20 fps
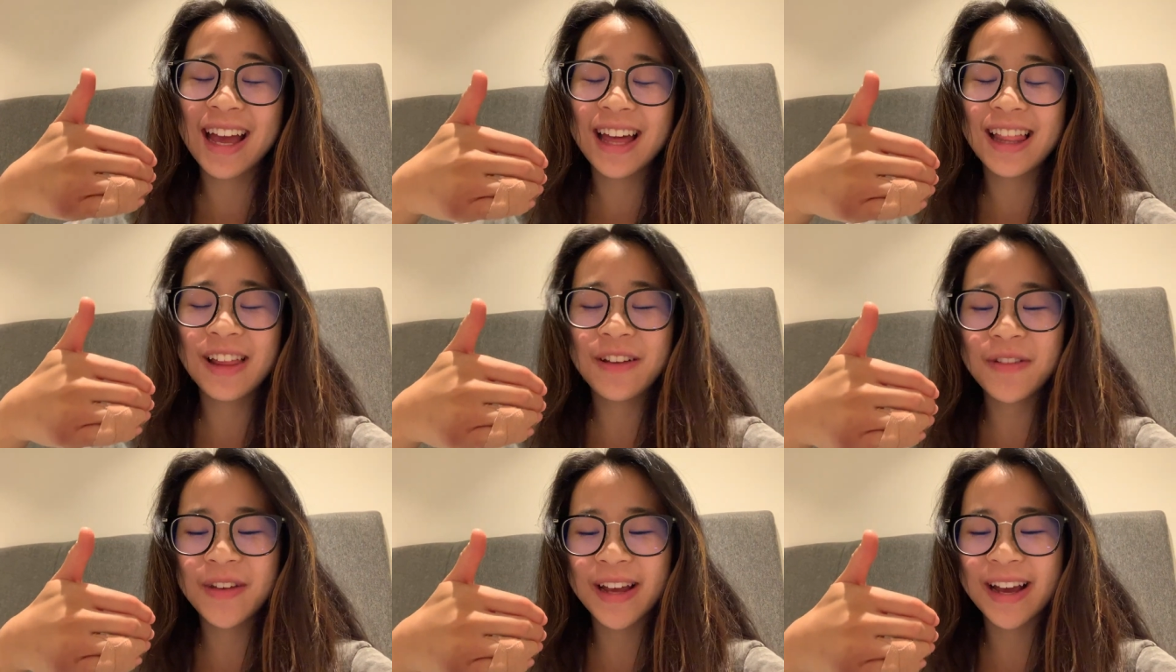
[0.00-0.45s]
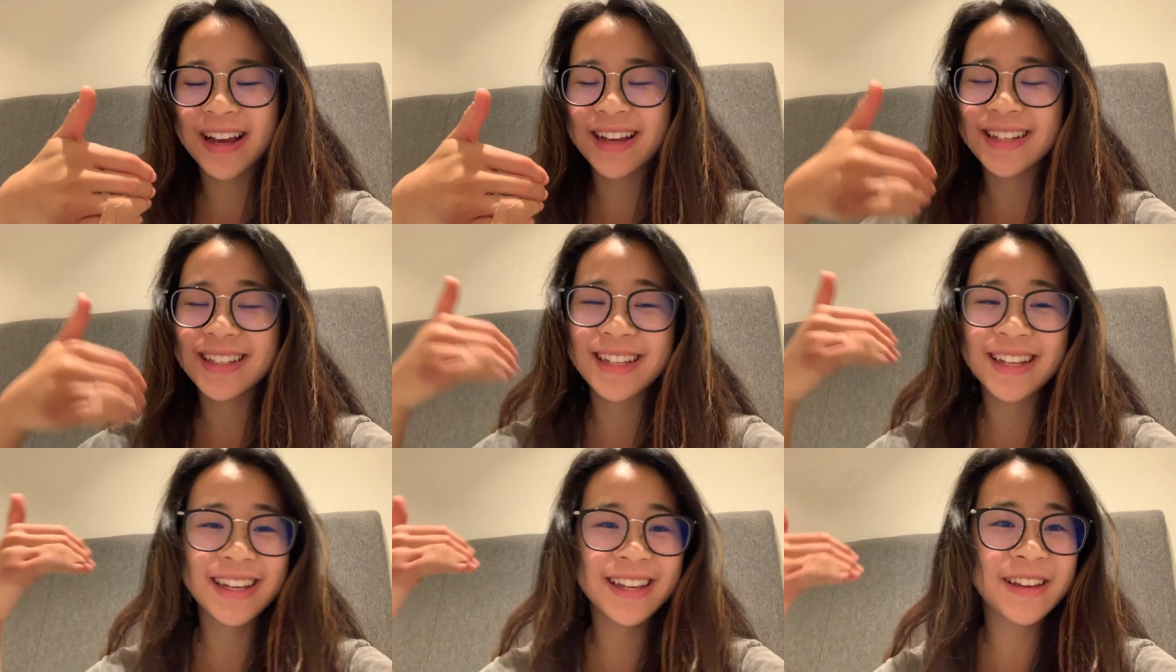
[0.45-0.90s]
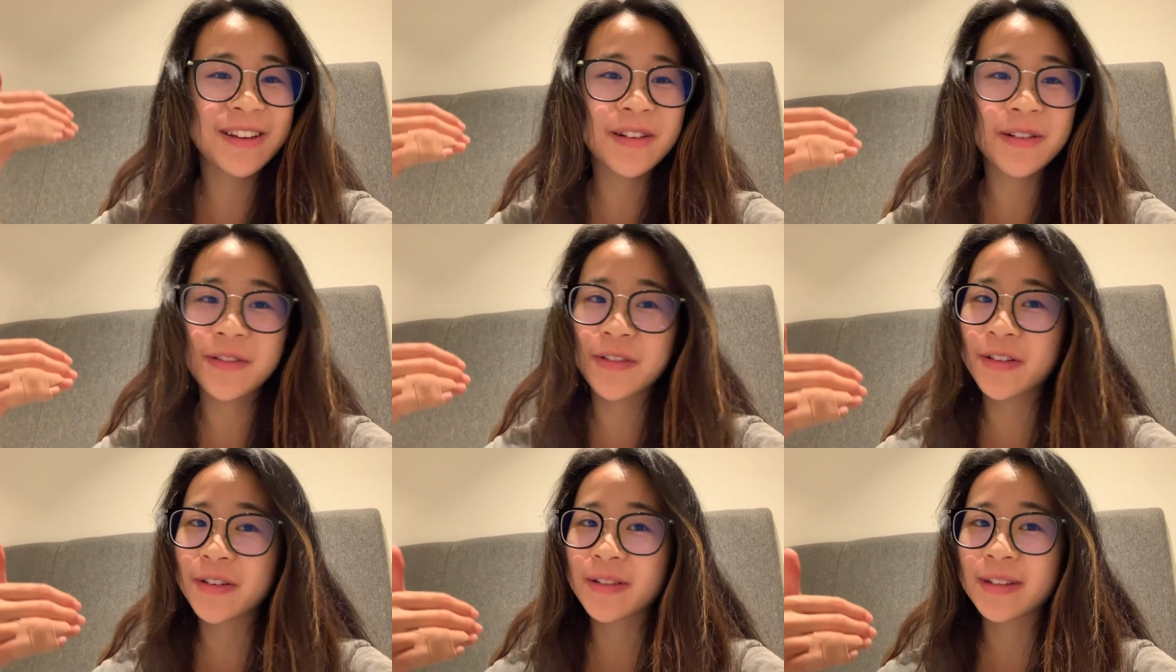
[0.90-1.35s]
Love you guys. Thank
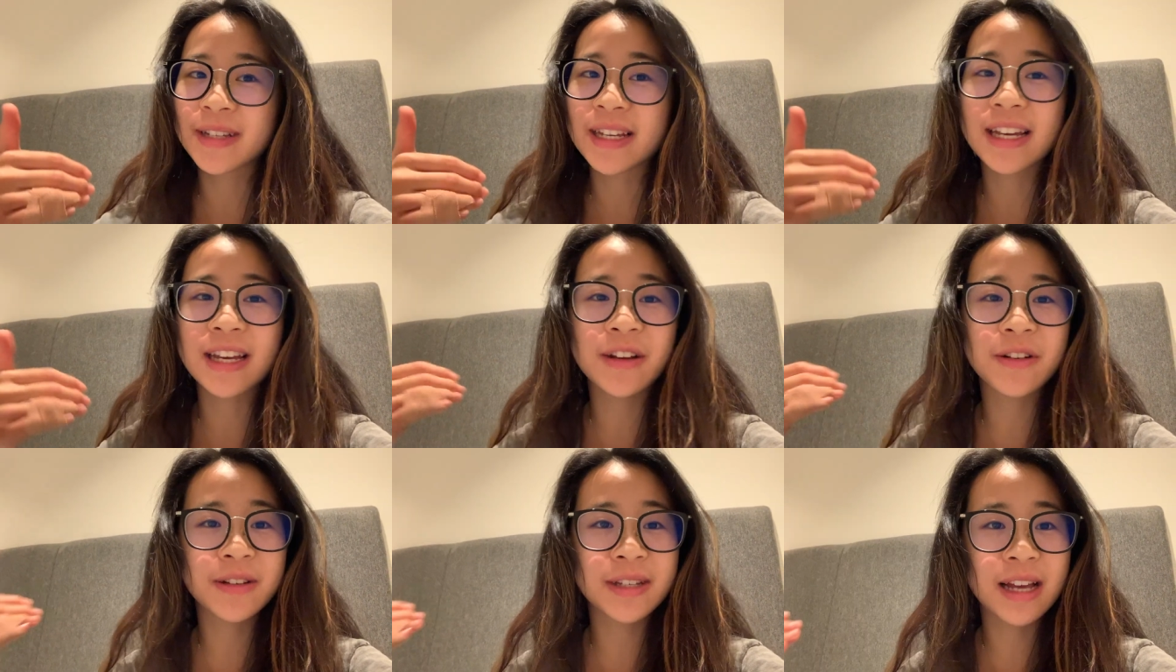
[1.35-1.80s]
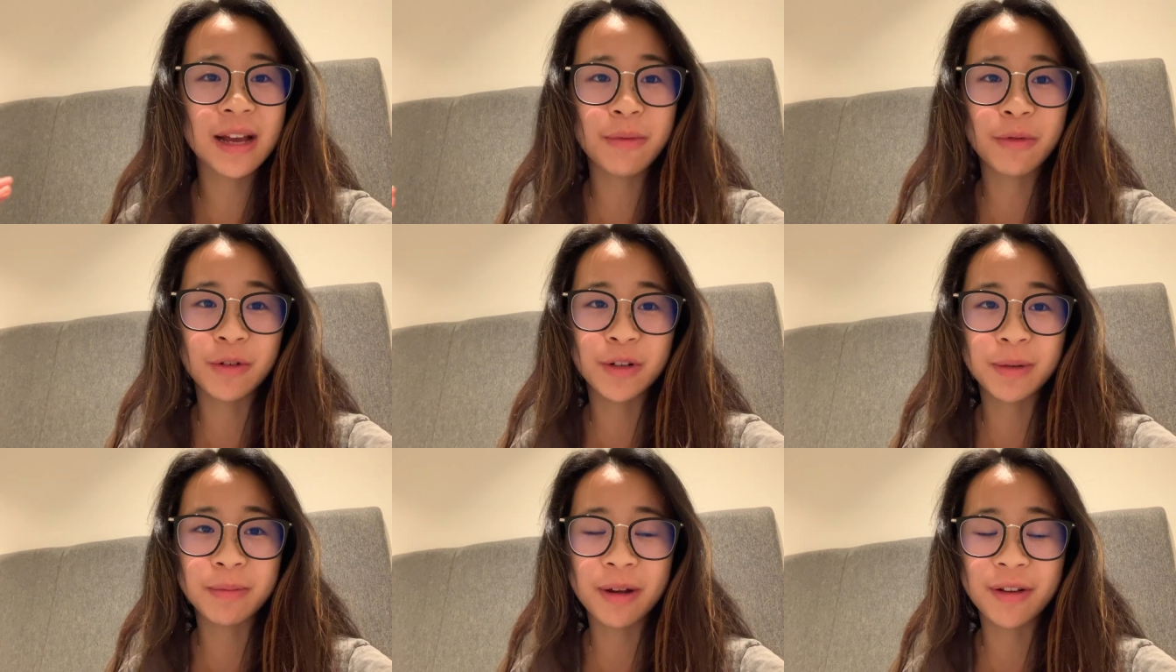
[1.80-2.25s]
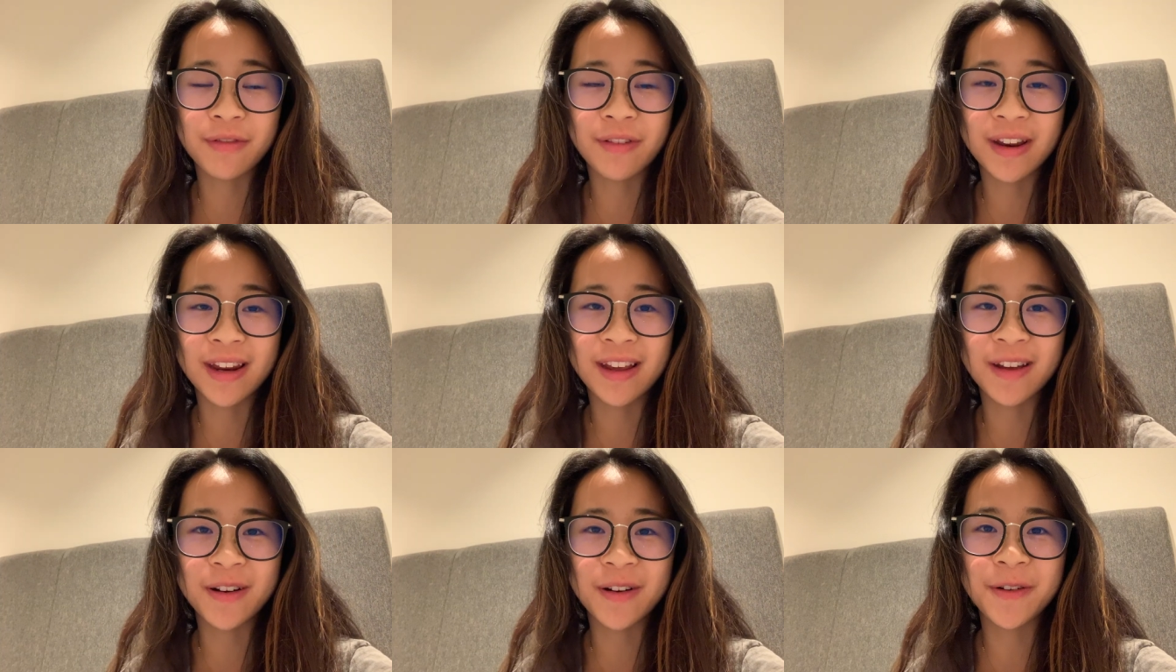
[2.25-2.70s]
you for taking your time watching my
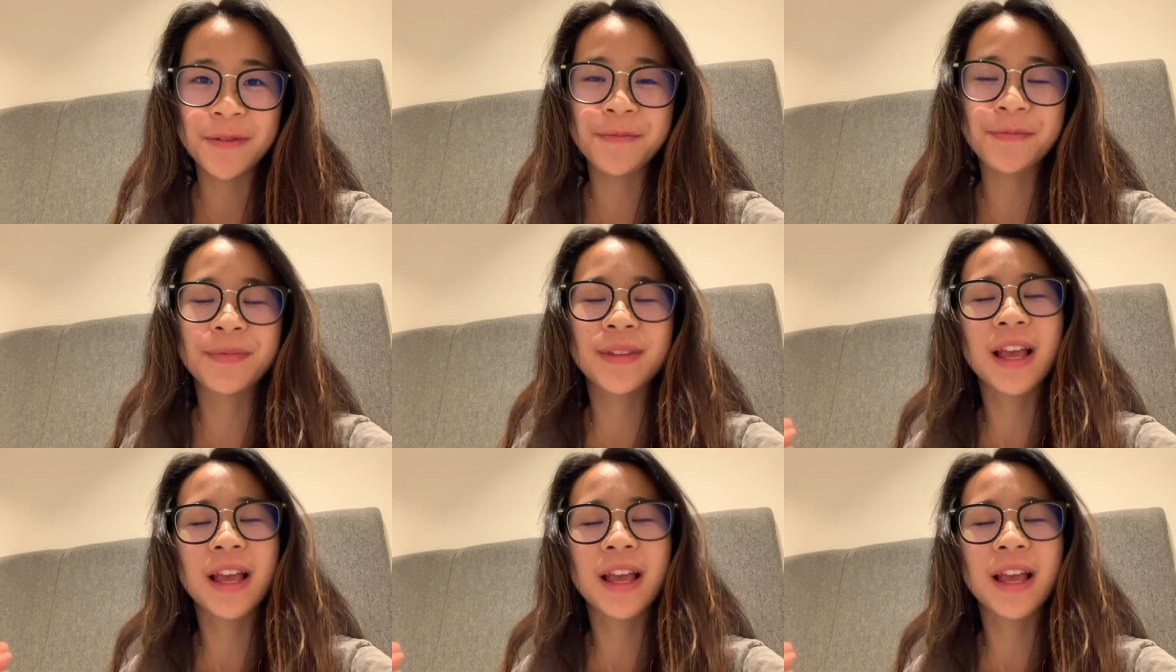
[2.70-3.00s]
video.